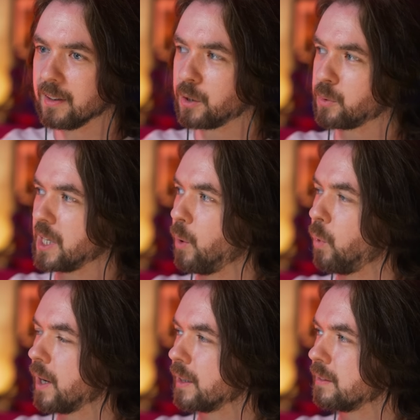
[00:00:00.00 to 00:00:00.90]
There was that
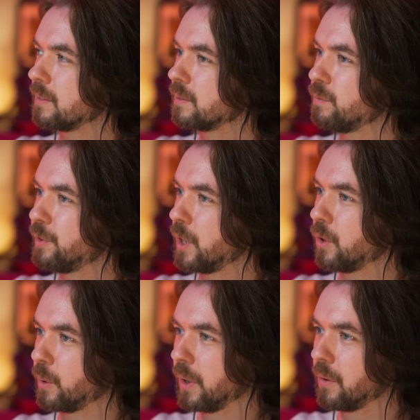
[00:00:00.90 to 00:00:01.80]
one
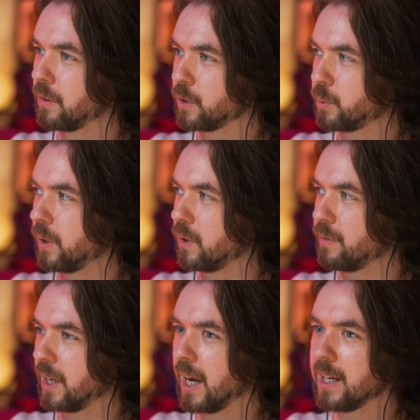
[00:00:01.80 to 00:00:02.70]
video that went around on Twitter of
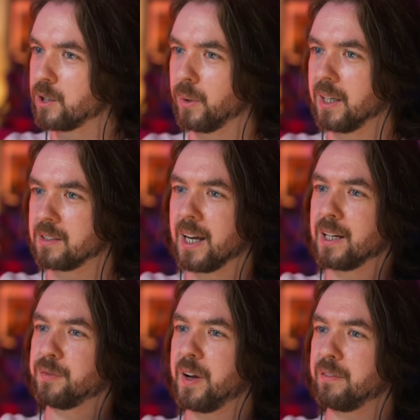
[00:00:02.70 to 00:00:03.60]
a guy doing his
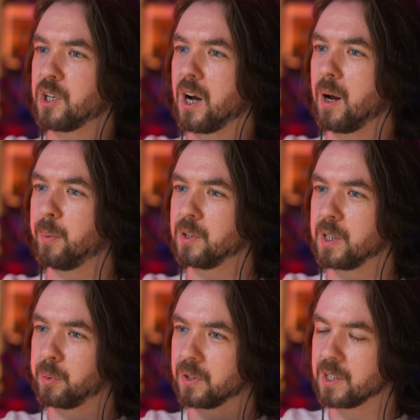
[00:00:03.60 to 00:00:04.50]
9-to-5 job, and he's
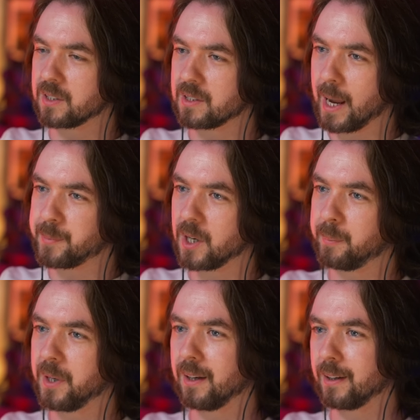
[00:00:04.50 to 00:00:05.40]
like putting his
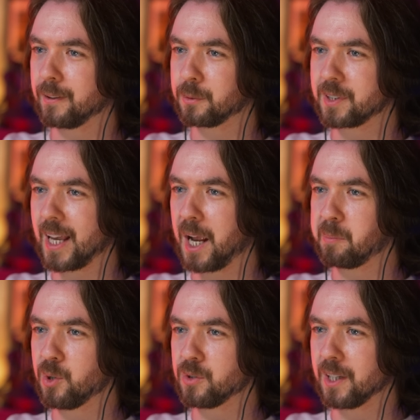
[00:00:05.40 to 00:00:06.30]
laptop in, and there was sad
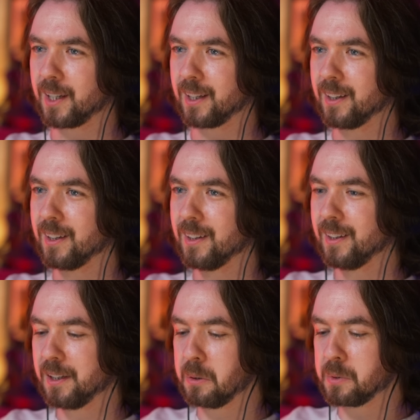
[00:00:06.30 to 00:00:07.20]
music, and
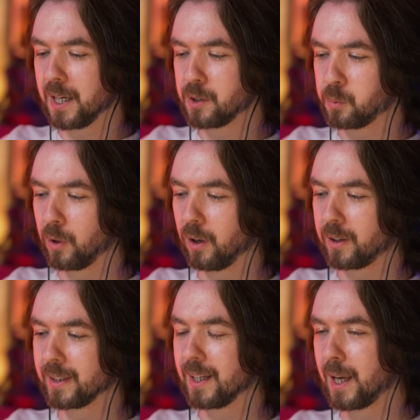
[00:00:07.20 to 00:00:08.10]
he was at his
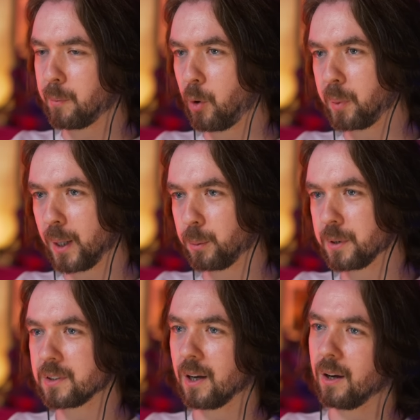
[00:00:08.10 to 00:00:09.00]
work, and then he came home, played with
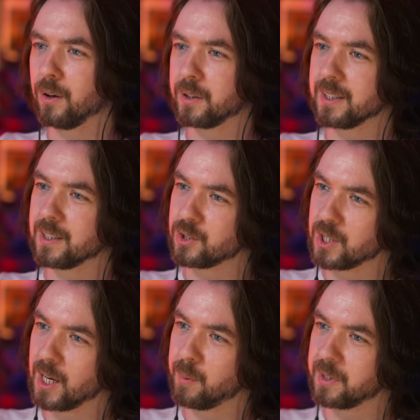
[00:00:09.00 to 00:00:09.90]
his dog, and did his
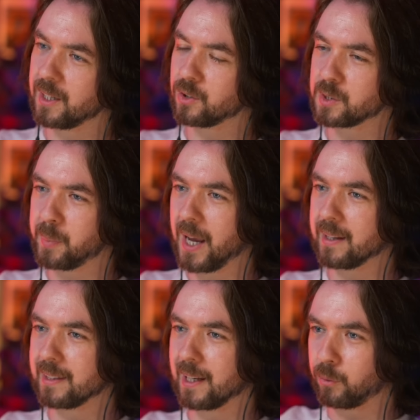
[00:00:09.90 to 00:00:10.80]
gym, and then he goes to
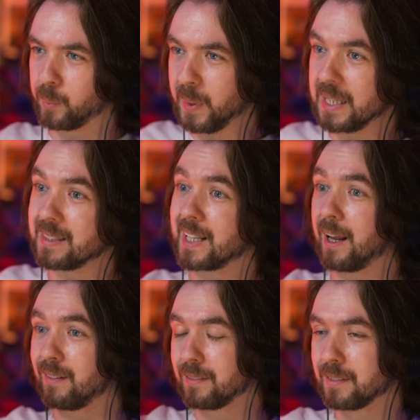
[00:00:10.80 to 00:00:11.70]
bed, and then like repeats
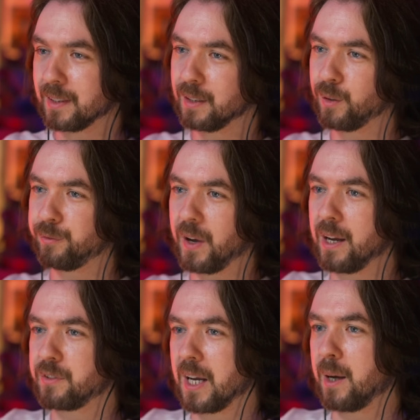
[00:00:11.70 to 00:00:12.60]
that
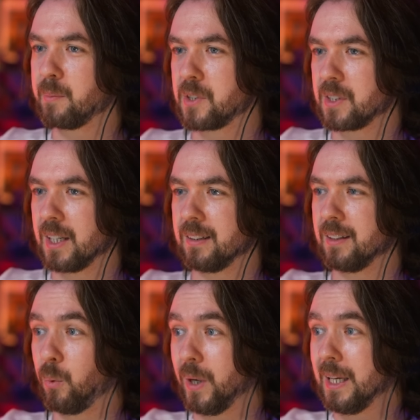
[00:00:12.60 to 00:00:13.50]
5 times
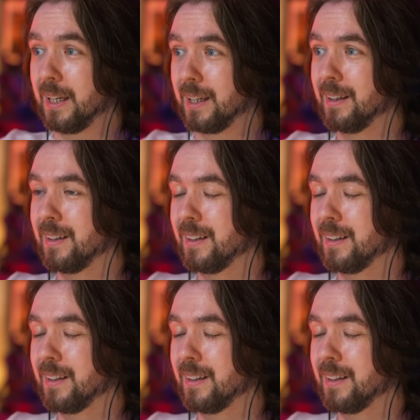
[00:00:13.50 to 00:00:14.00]
a week.